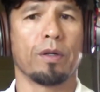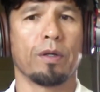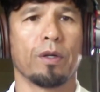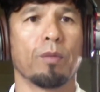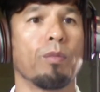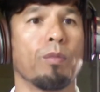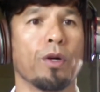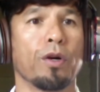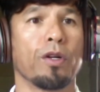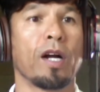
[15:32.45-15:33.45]
your,
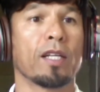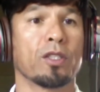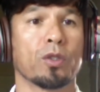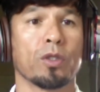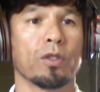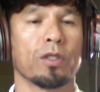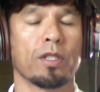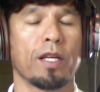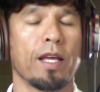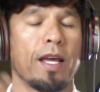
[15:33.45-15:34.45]
your nostrils
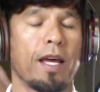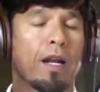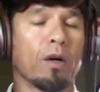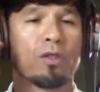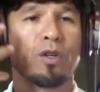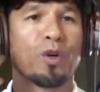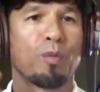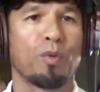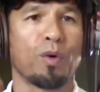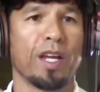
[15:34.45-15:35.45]
and also your
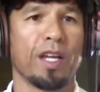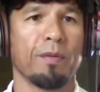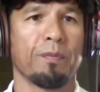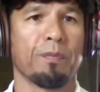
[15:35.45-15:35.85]
brain.